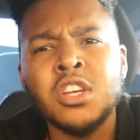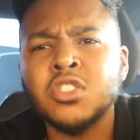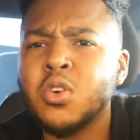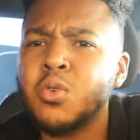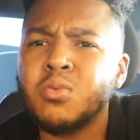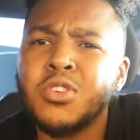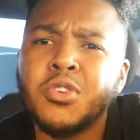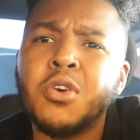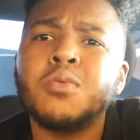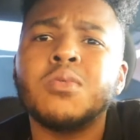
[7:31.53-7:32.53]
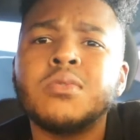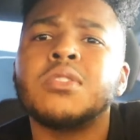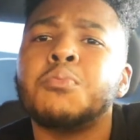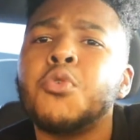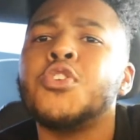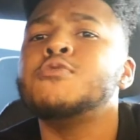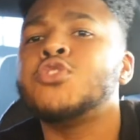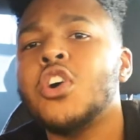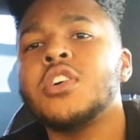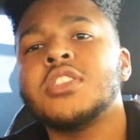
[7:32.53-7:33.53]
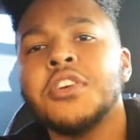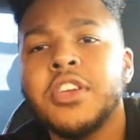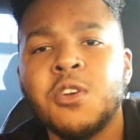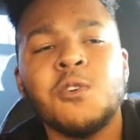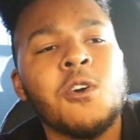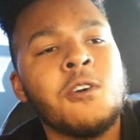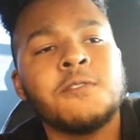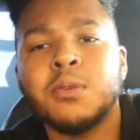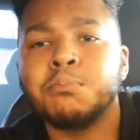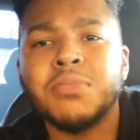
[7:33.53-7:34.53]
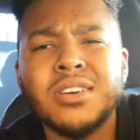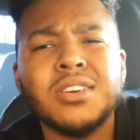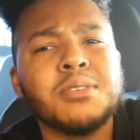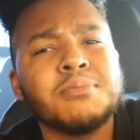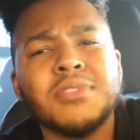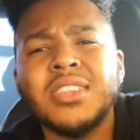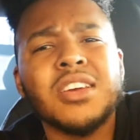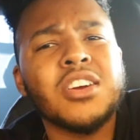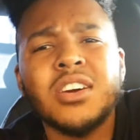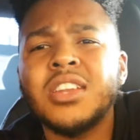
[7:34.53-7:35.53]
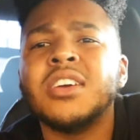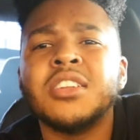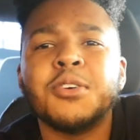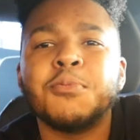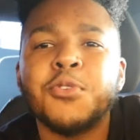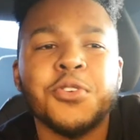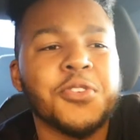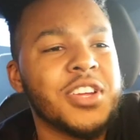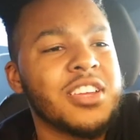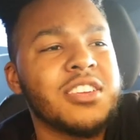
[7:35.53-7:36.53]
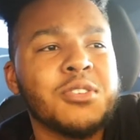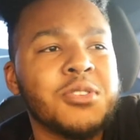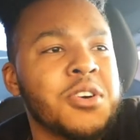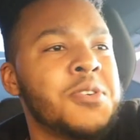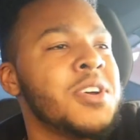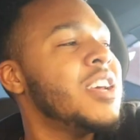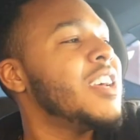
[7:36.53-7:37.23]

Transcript: So, you know, the more you talk their ear off and bug them, they're going to end up ordering it, you know.